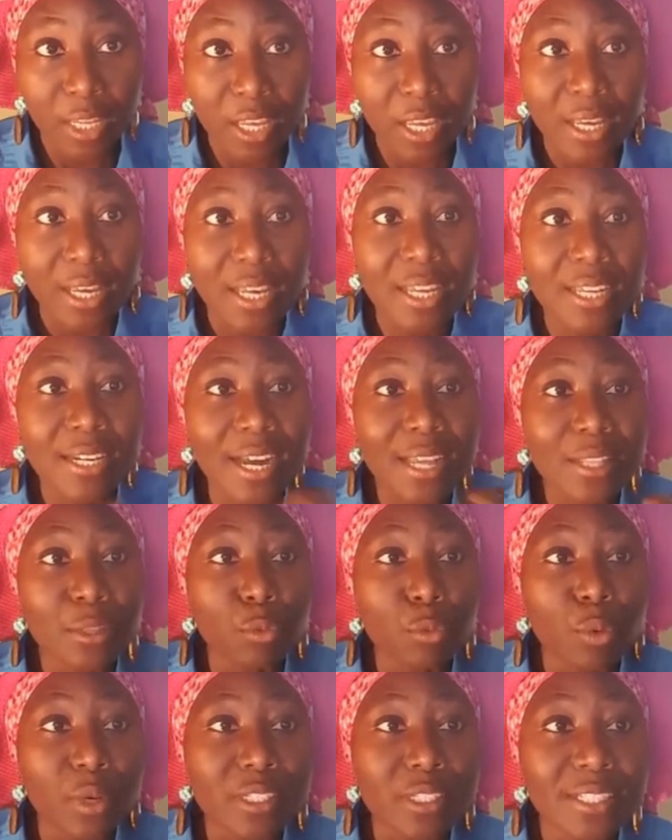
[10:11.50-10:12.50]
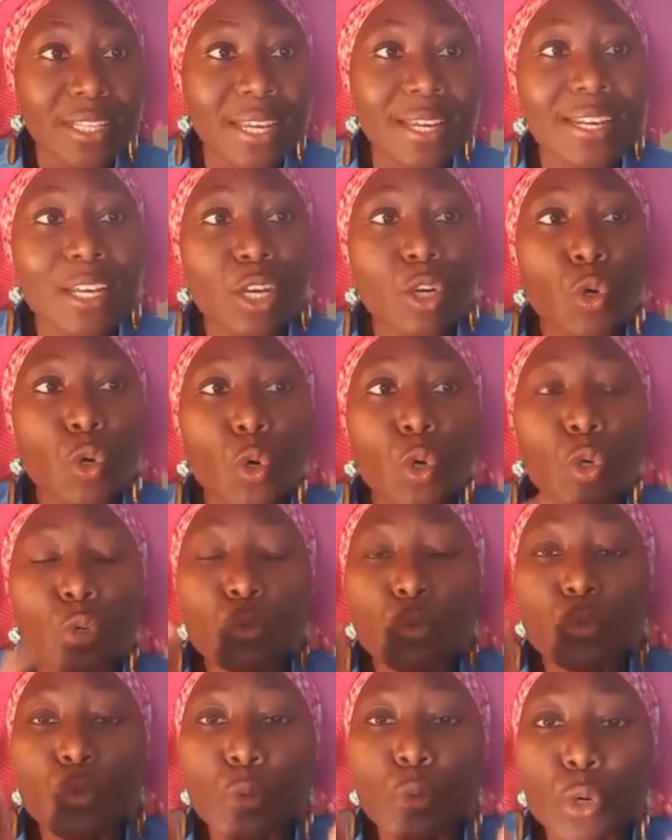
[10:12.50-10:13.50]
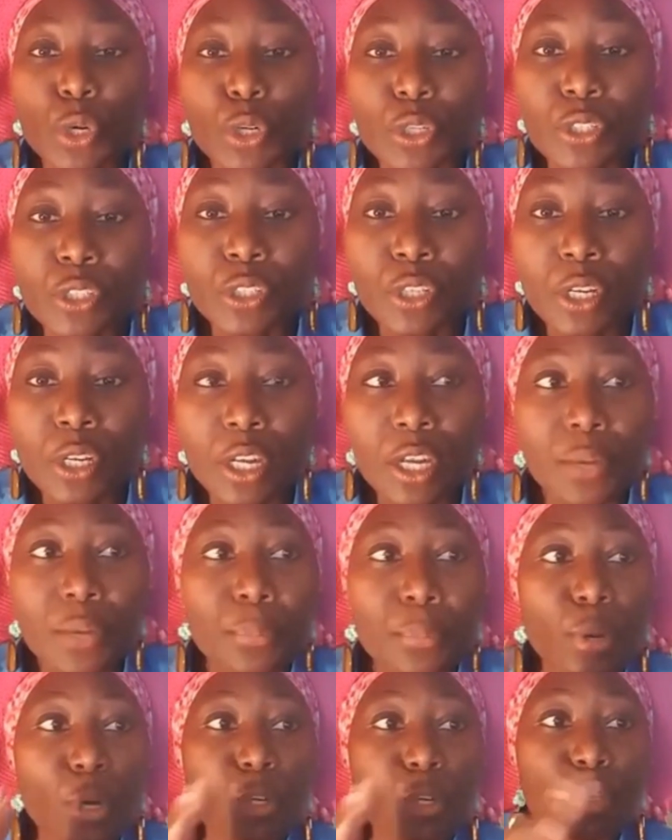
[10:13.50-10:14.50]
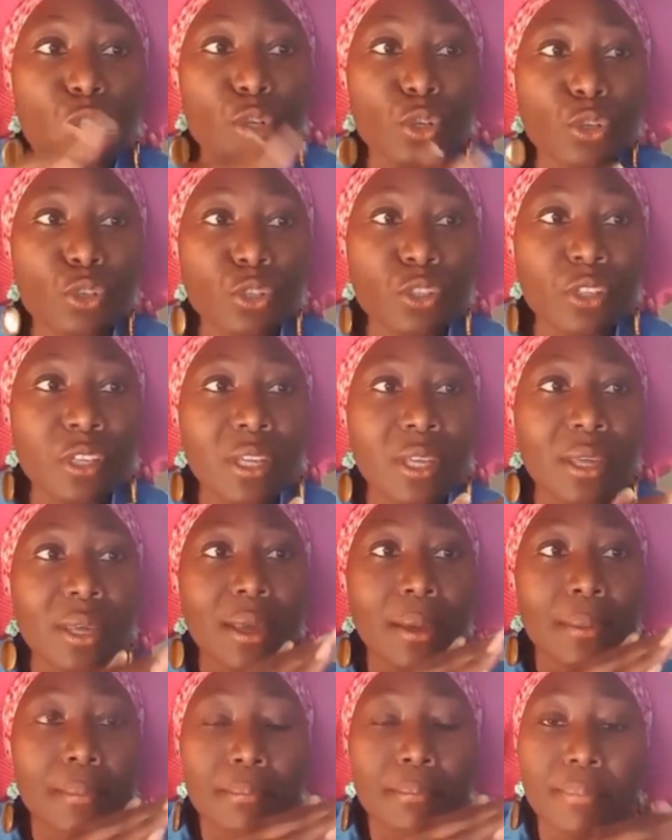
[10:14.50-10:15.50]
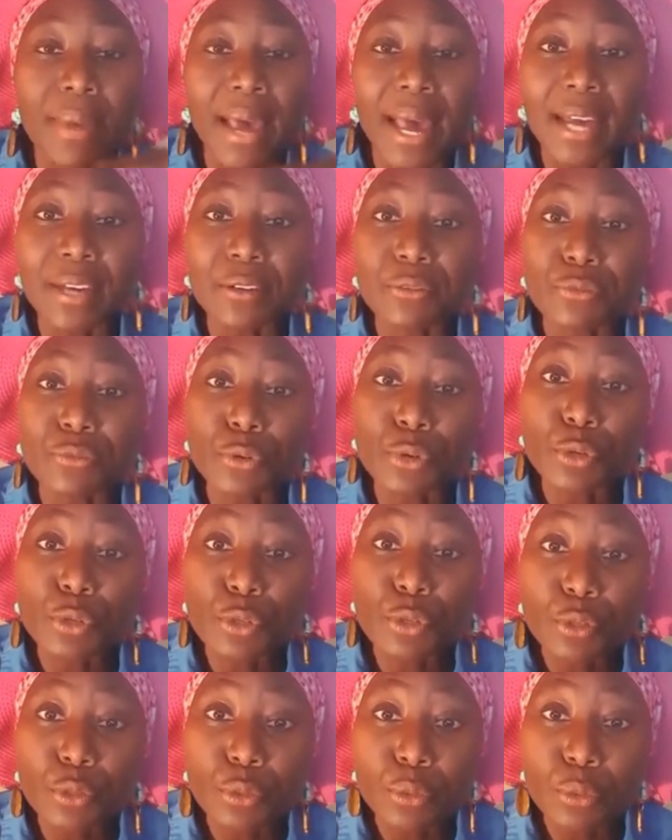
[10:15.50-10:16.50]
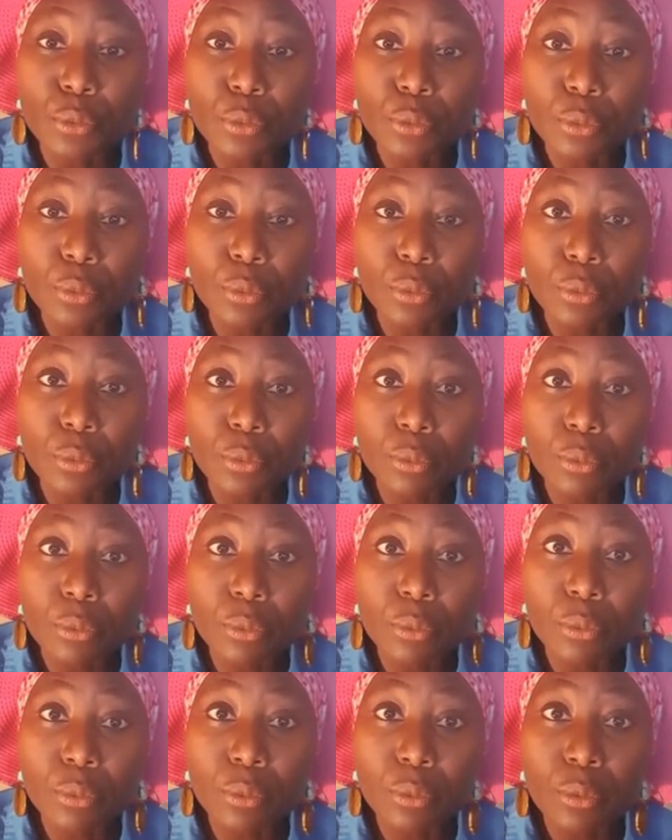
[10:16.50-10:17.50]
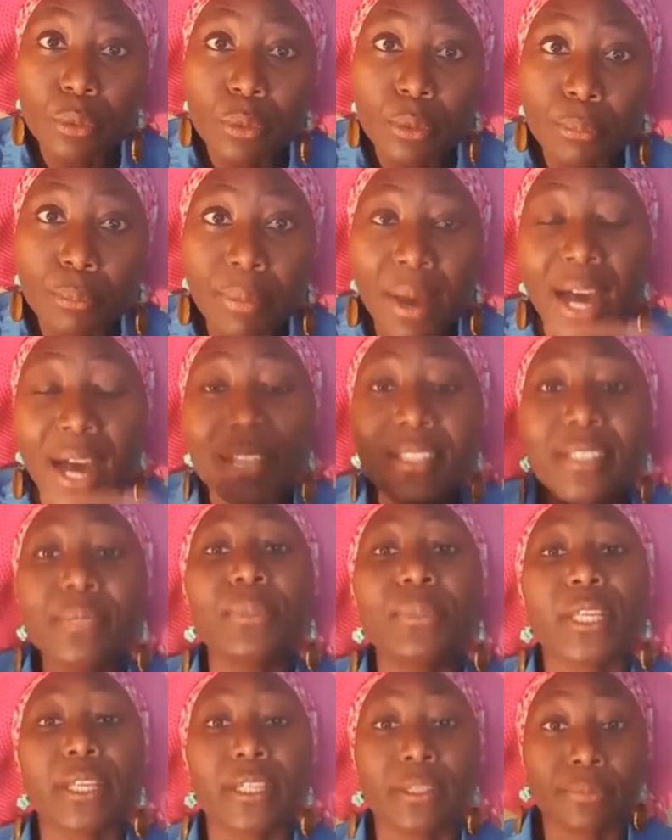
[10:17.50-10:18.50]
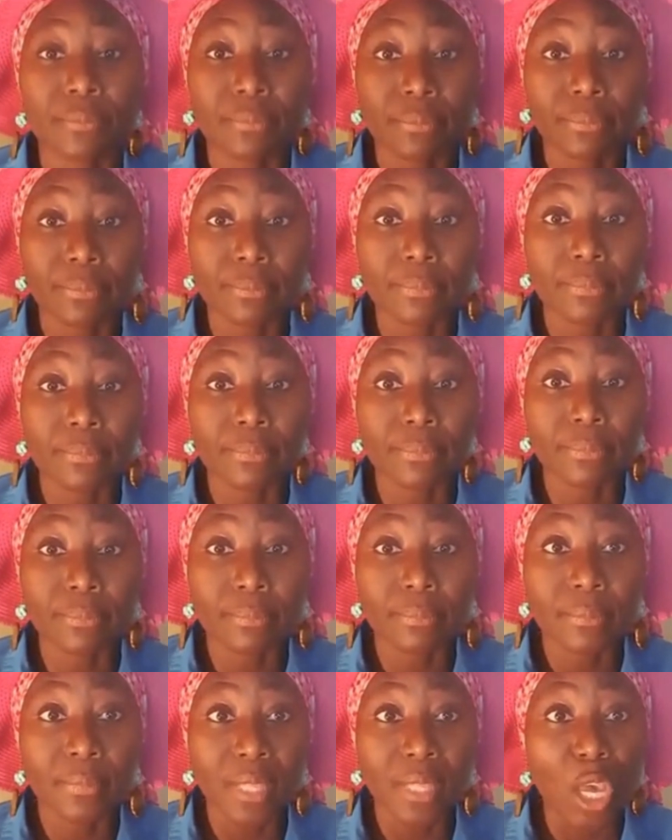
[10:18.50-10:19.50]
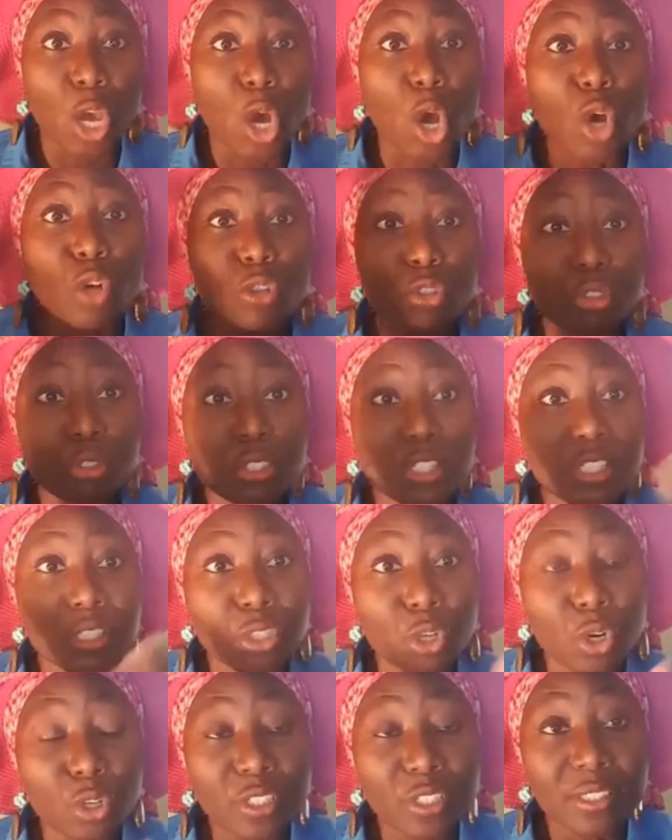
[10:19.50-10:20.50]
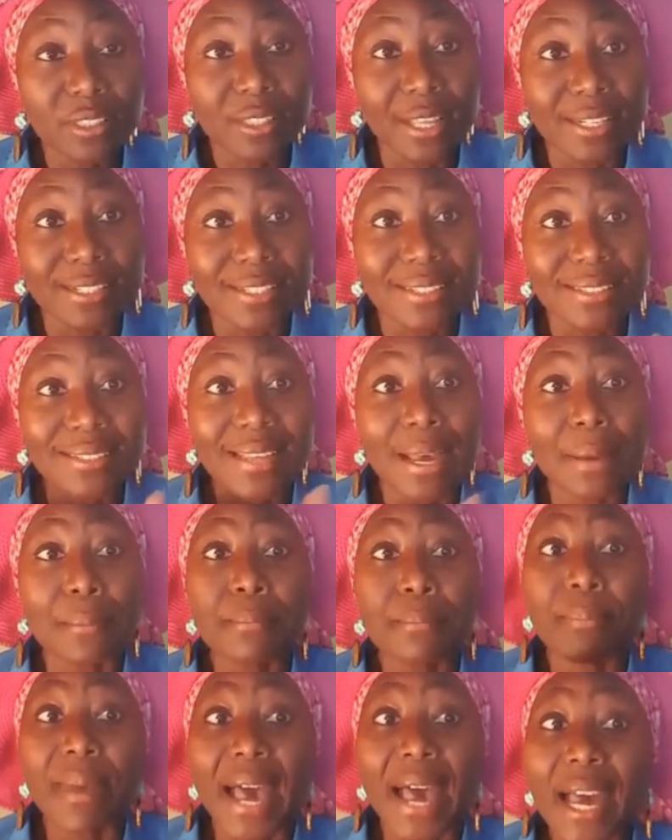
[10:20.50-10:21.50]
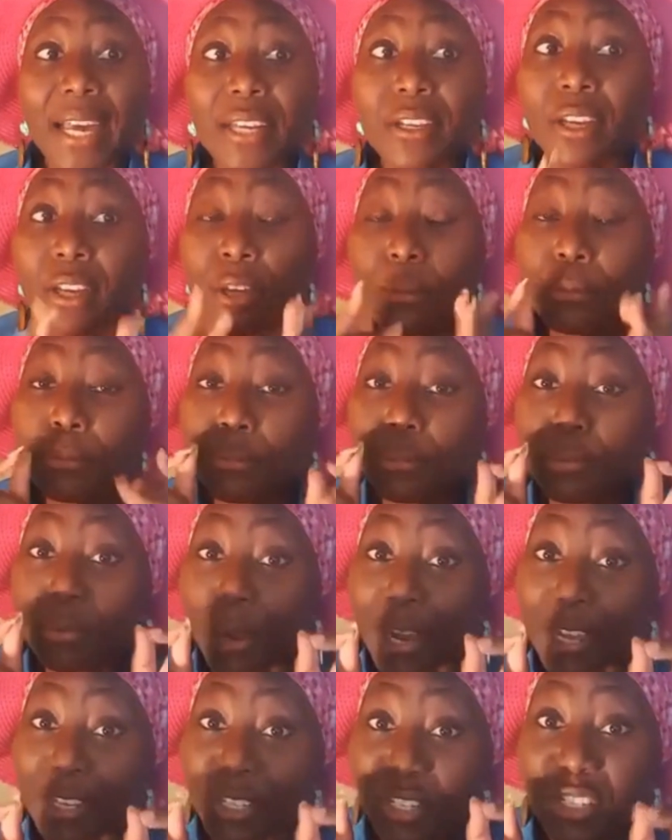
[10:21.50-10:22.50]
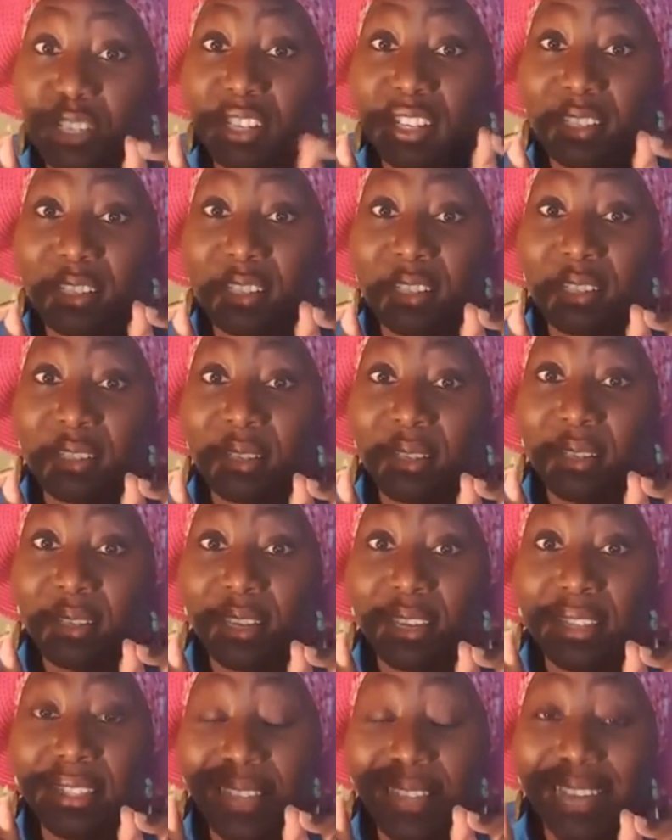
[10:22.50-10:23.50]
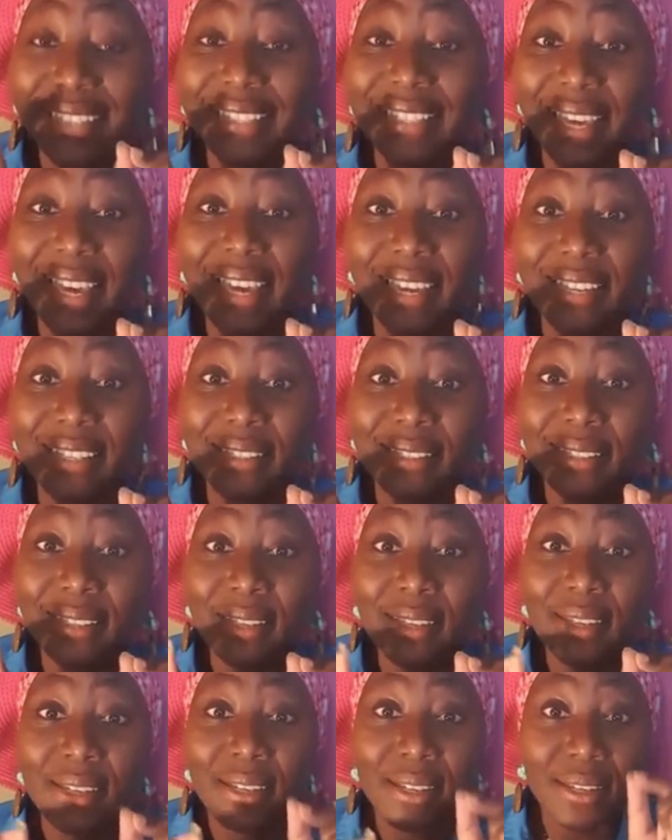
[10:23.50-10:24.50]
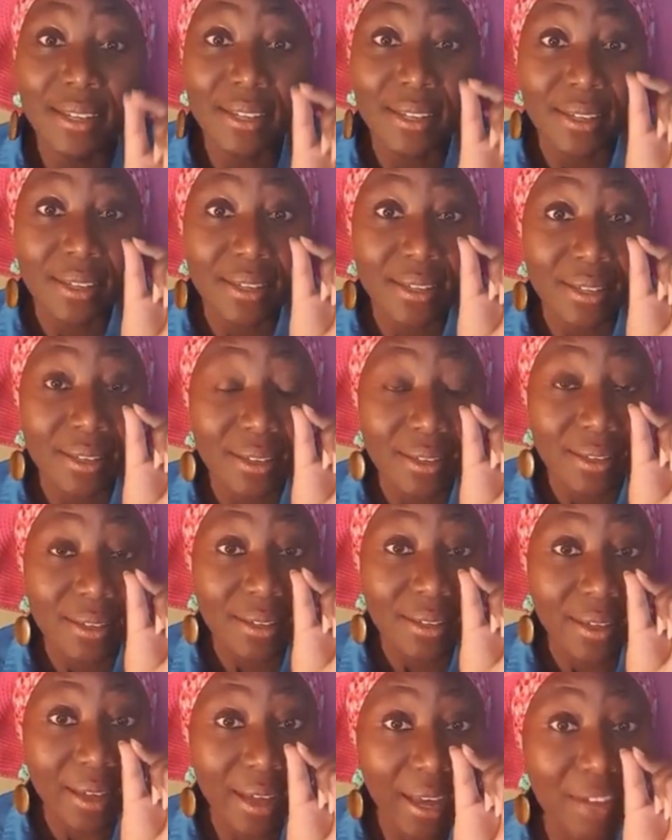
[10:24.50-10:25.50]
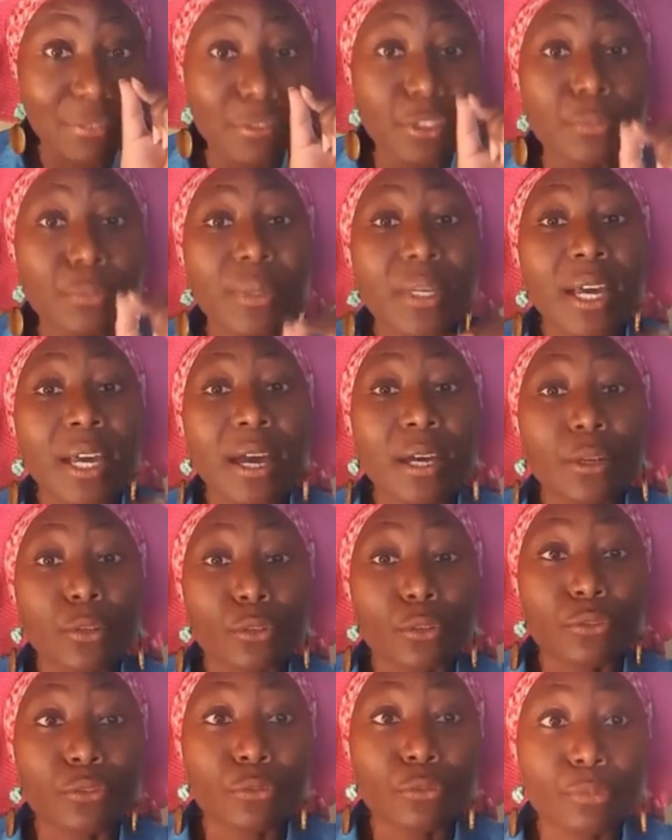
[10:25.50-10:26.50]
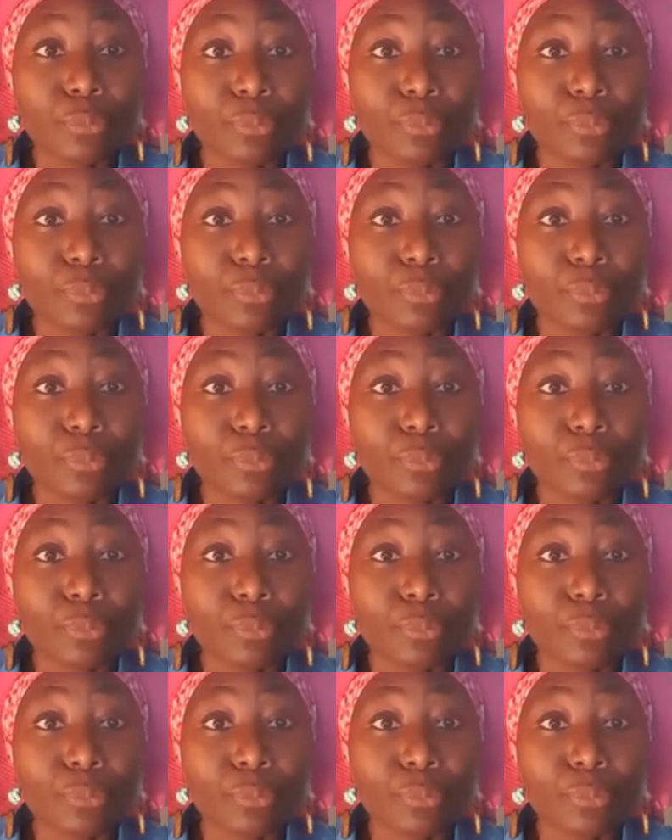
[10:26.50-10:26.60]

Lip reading: In other words, can a good root produce bad fruit? Possibly. Also denoting that some bad branches, in that case, have to be cut off.